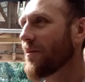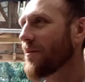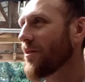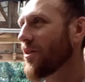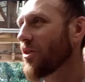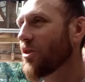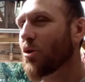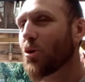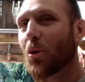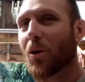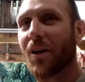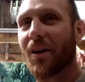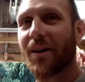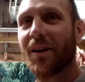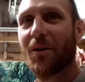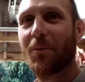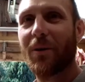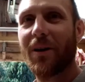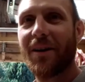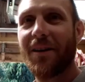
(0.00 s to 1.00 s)
just
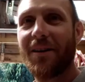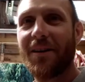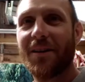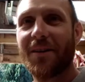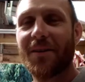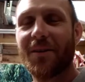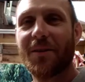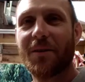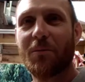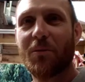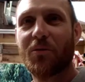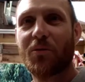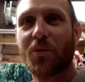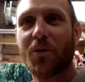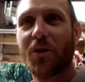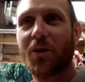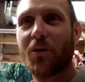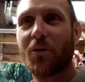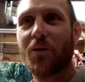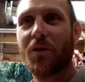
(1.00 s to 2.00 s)
doodling away, and before
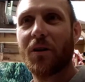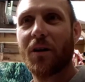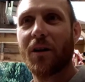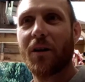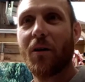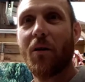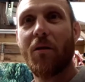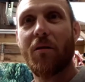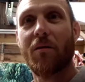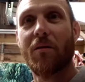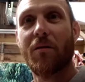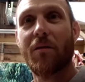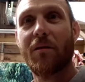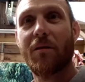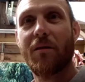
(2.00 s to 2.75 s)
you know it, you're like, oh,